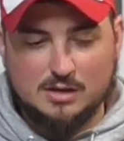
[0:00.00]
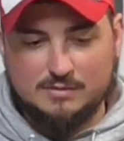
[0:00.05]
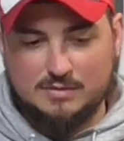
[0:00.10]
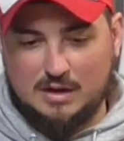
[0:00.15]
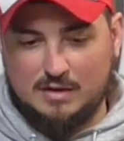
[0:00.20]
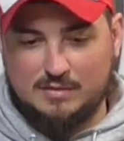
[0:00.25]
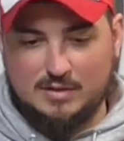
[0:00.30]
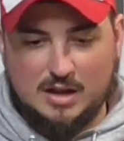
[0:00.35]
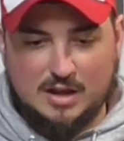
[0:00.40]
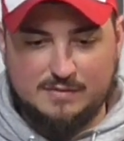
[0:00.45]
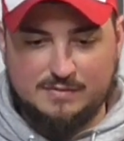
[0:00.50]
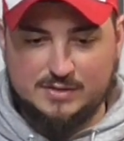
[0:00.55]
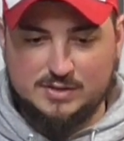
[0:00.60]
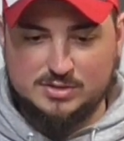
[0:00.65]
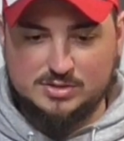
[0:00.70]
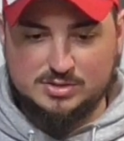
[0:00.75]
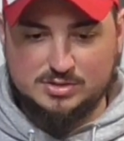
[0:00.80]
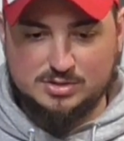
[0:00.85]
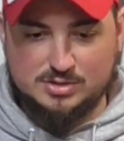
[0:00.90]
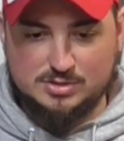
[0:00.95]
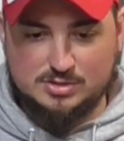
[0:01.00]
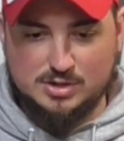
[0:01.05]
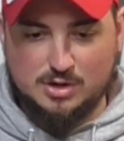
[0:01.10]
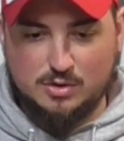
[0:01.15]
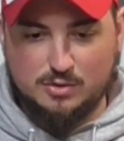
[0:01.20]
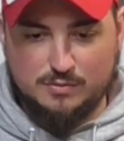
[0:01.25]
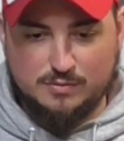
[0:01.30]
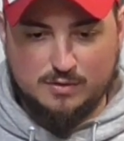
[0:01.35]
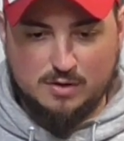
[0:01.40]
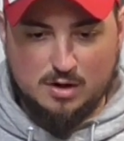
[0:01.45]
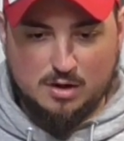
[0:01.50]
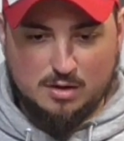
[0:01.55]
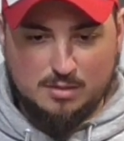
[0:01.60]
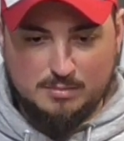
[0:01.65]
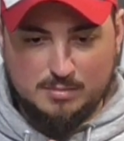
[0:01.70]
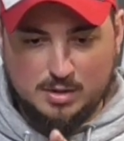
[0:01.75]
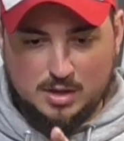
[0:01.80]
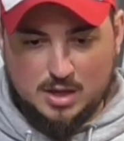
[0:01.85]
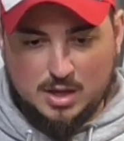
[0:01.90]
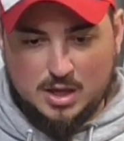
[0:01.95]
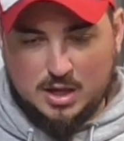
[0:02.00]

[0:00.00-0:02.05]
5.5 inches or so from